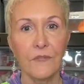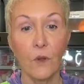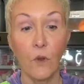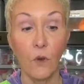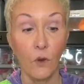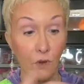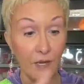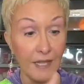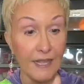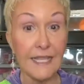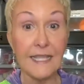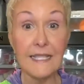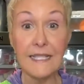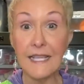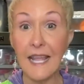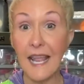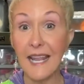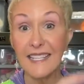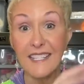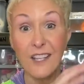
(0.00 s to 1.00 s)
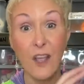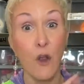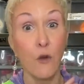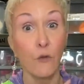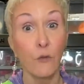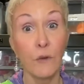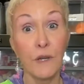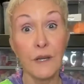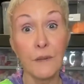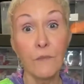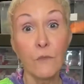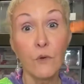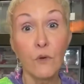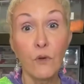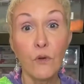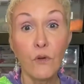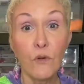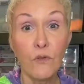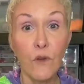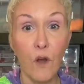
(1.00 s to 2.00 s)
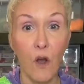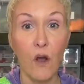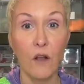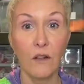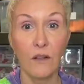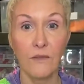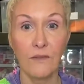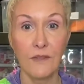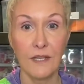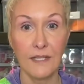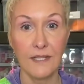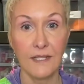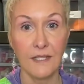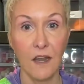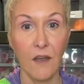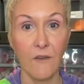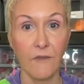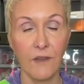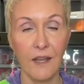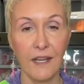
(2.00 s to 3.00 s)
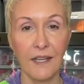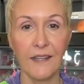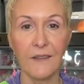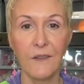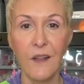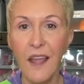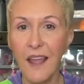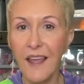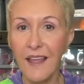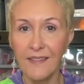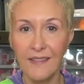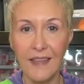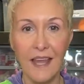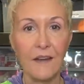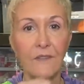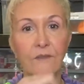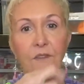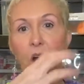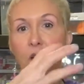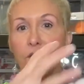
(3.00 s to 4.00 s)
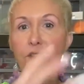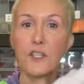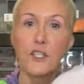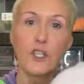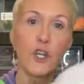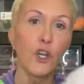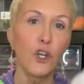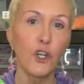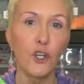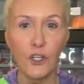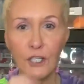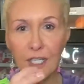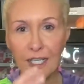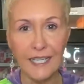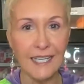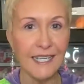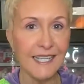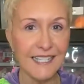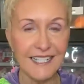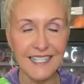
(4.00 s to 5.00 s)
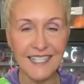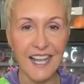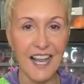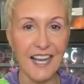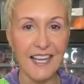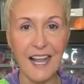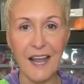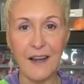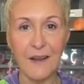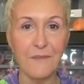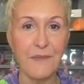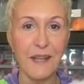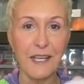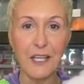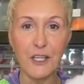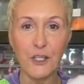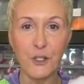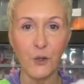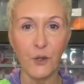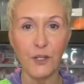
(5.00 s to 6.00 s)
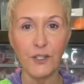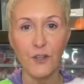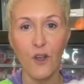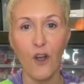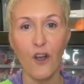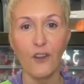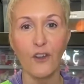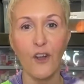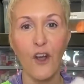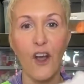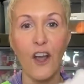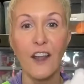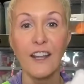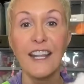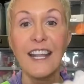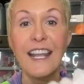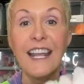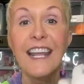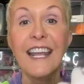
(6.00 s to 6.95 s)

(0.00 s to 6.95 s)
or in this case, remove all of the stuffing. And that involves turning it inside out and making sure it's all gone.